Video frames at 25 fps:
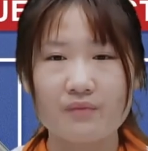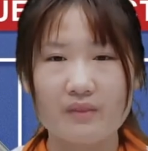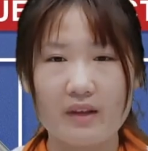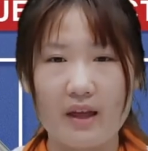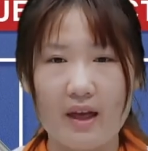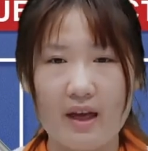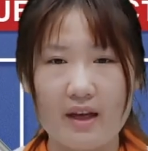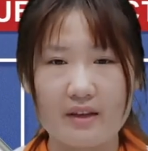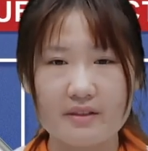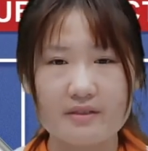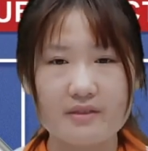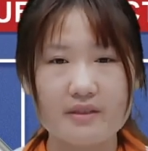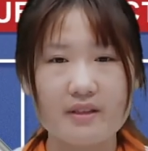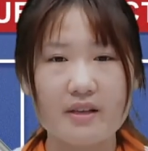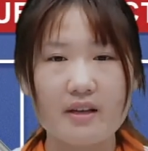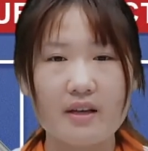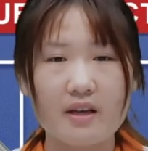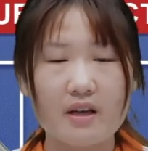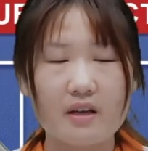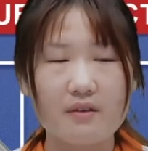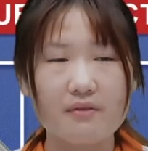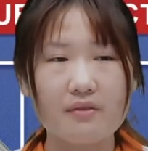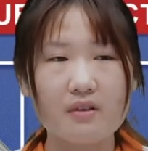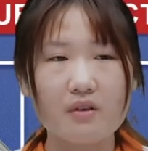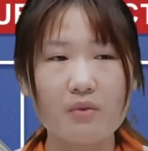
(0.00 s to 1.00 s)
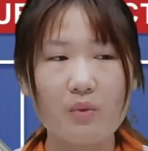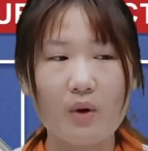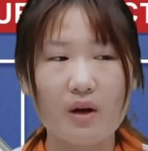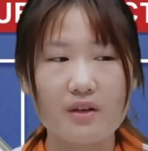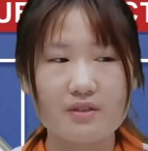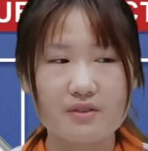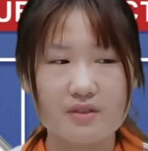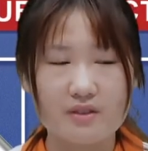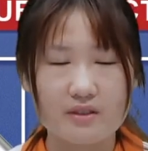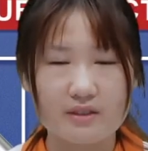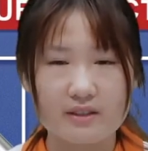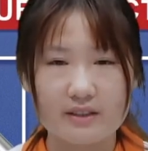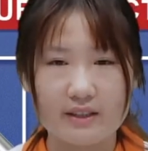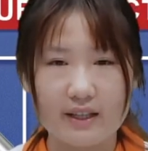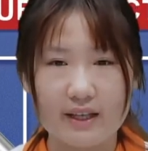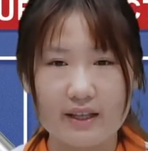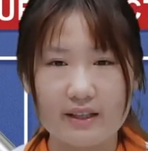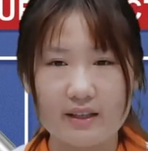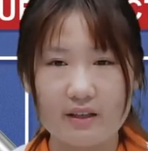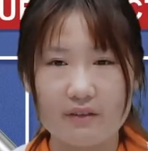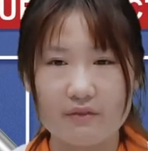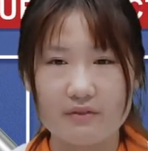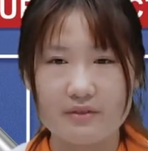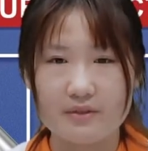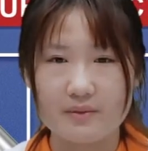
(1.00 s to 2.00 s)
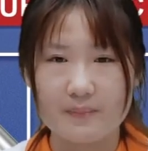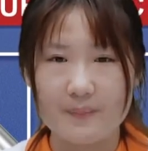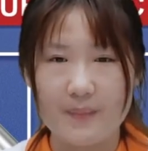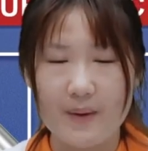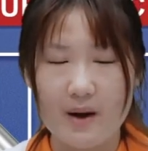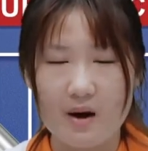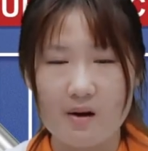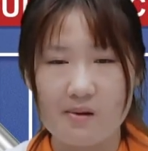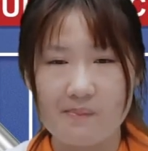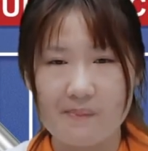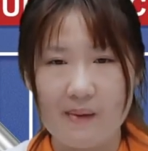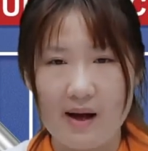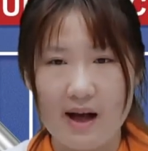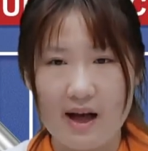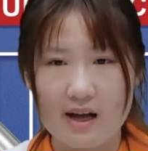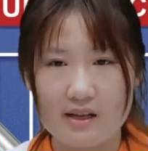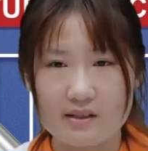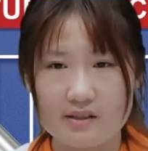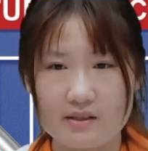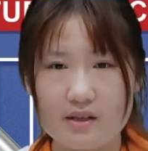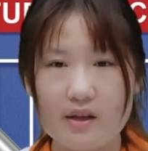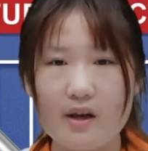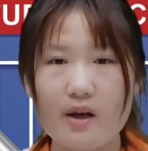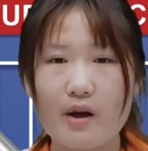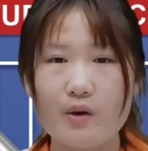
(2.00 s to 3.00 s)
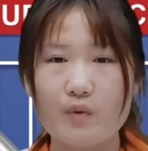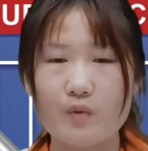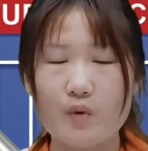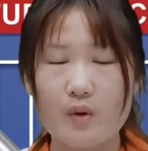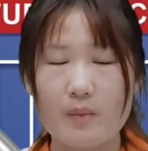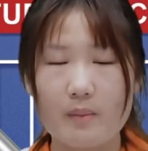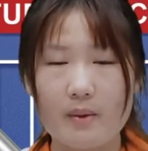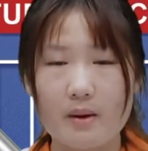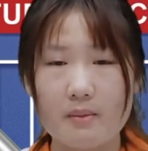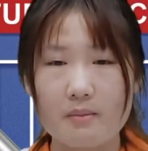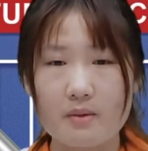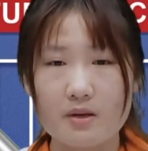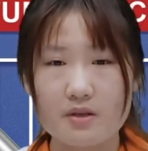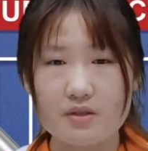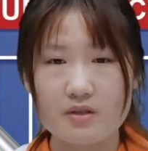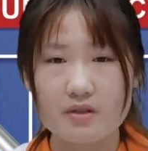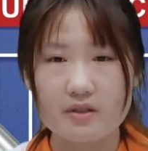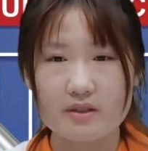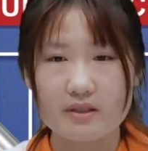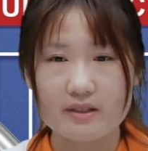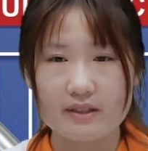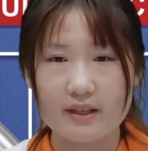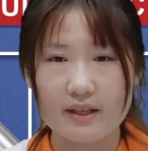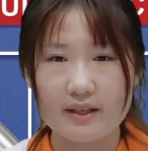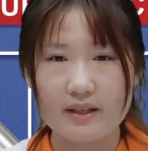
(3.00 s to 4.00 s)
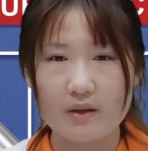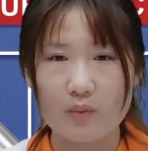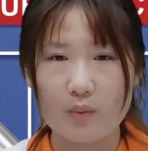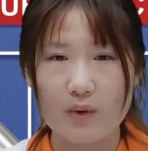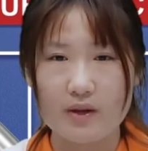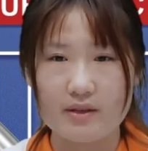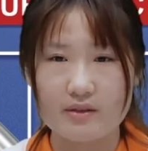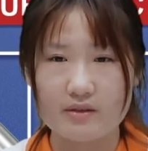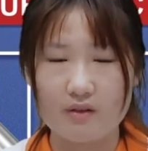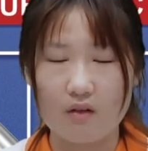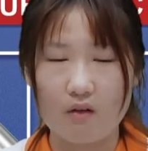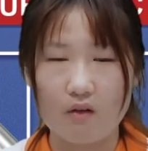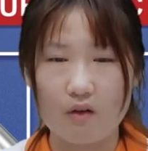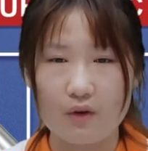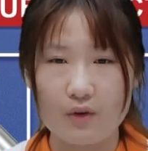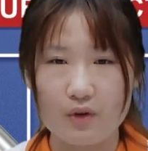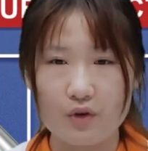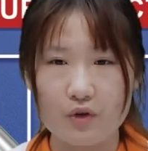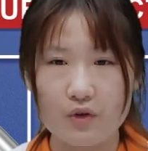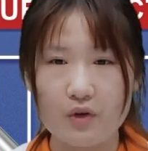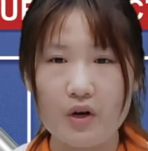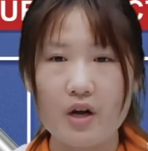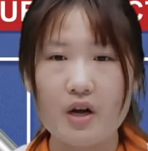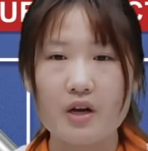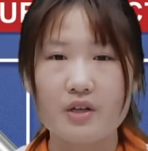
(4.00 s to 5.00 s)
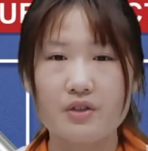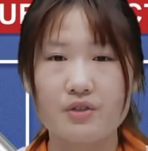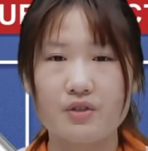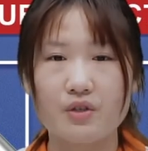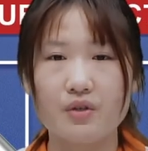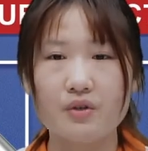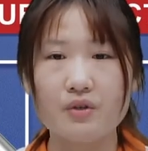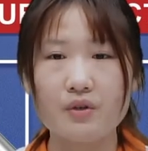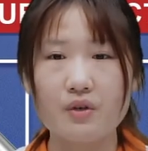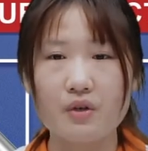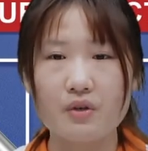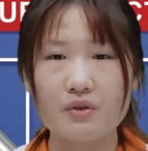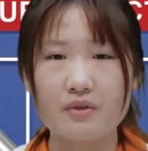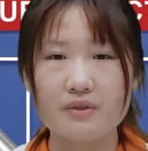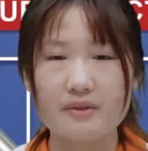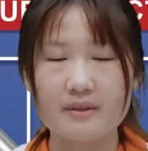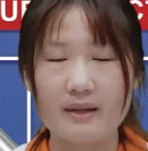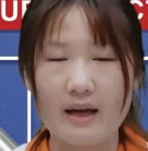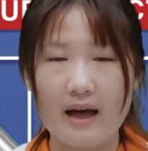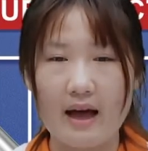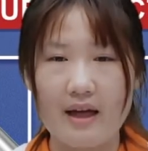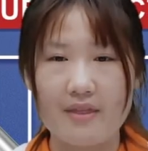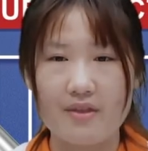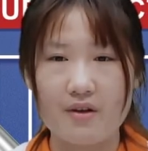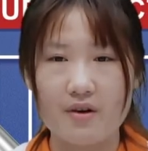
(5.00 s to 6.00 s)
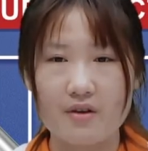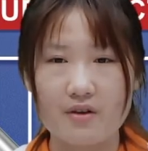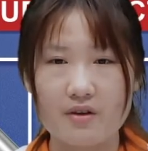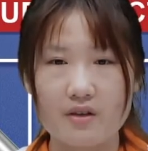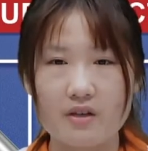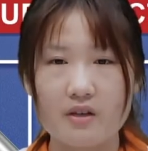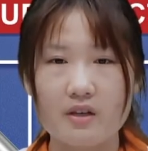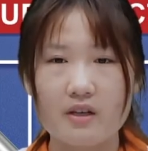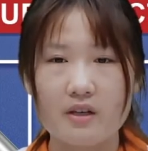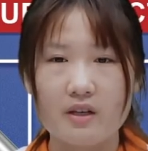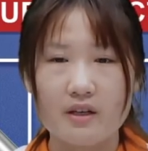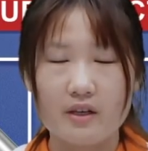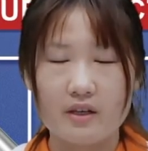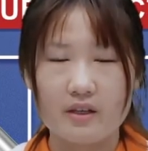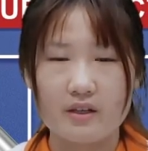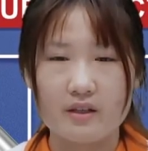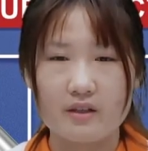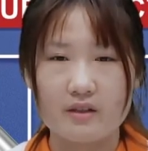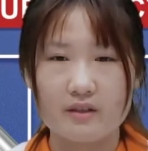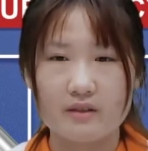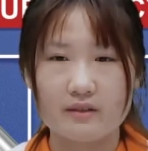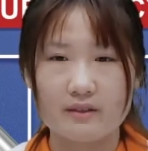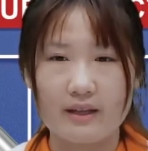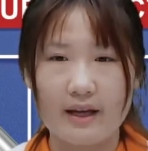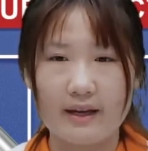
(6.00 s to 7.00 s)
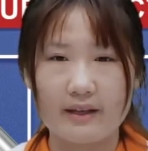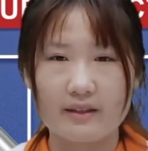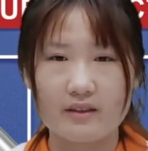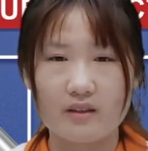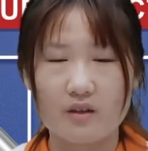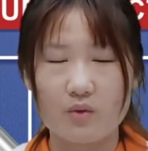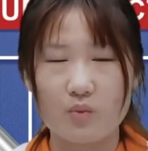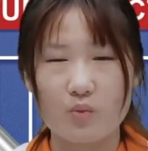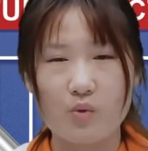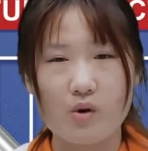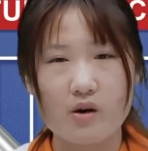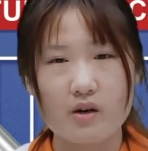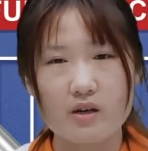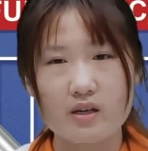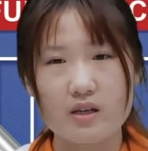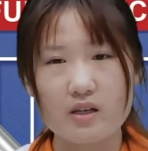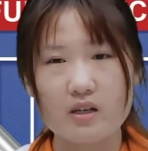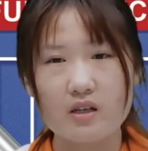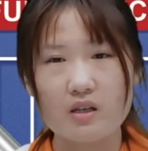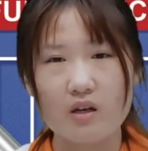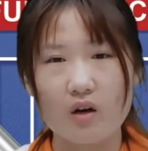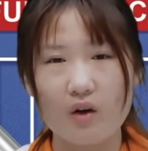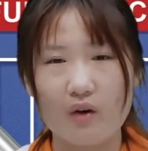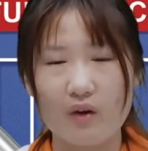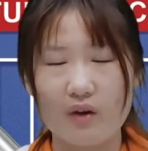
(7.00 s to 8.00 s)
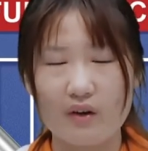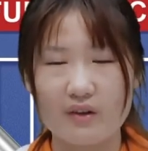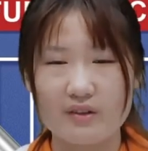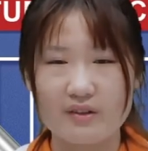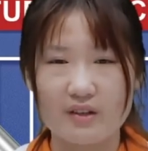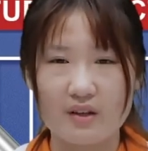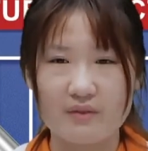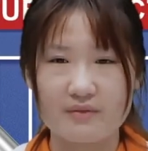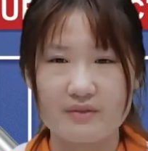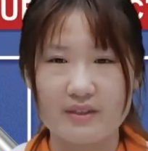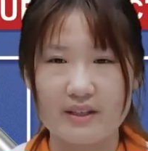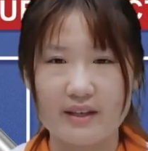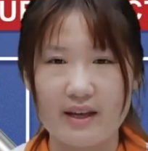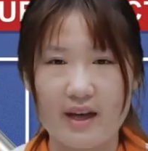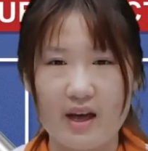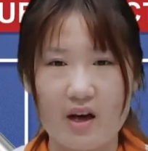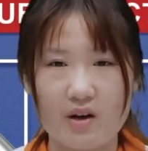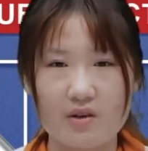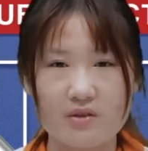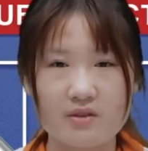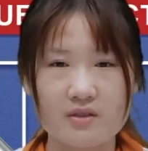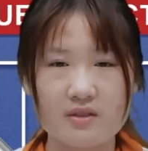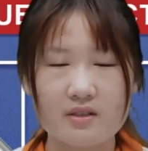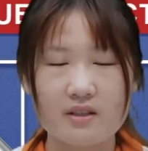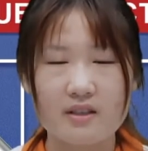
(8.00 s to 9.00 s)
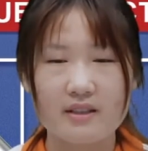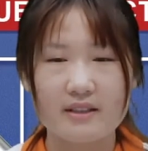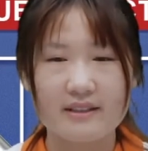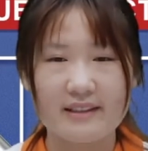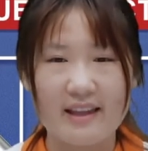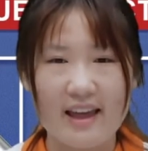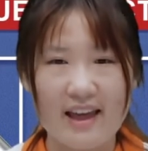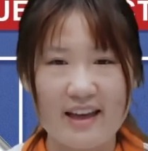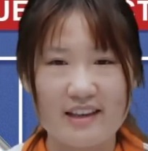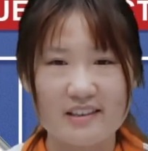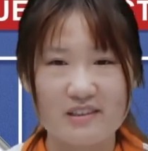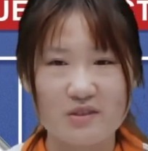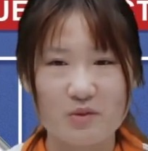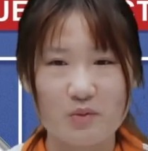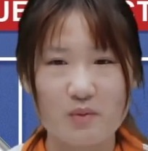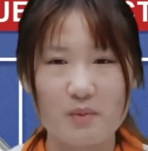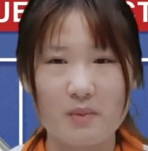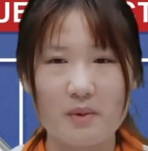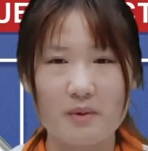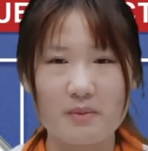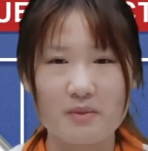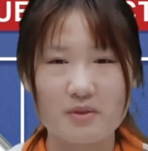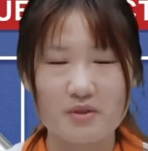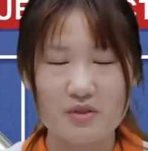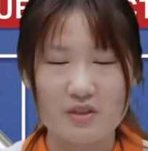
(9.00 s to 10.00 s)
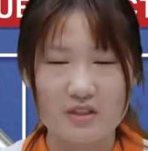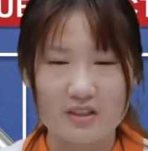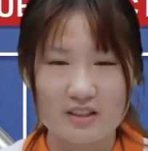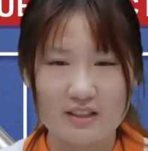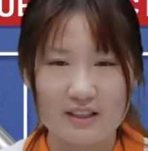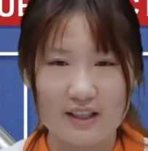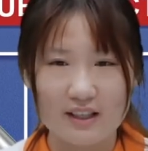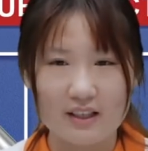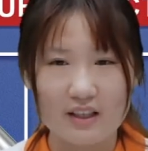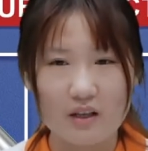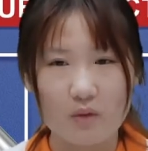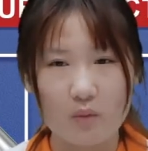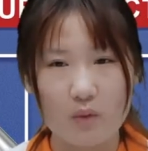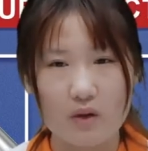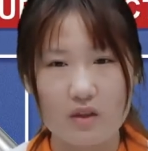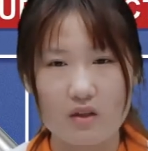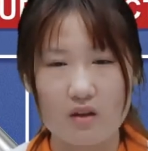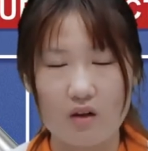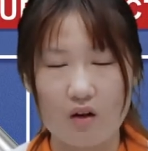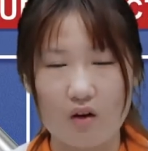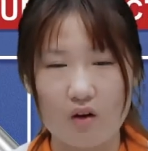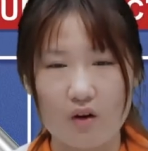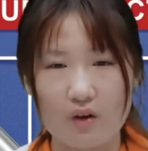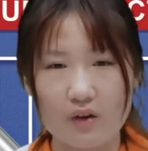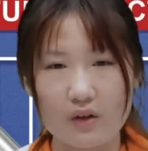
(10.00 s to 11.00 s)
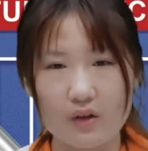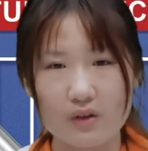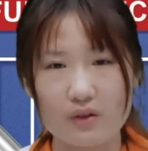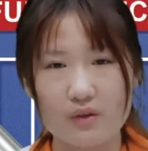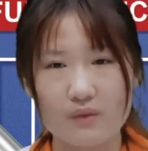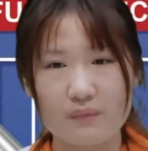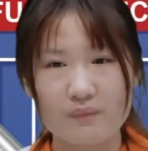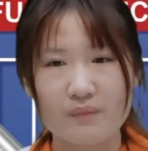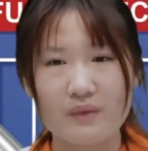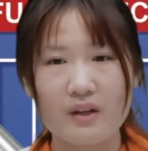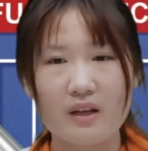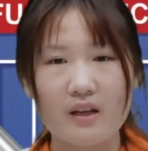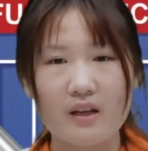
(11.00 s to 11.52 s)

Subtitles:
Yes, if you want to clean the spare parts, remember to clean it with oil. Don't use other, like the water or something else. Yes, remember to clean it with oil.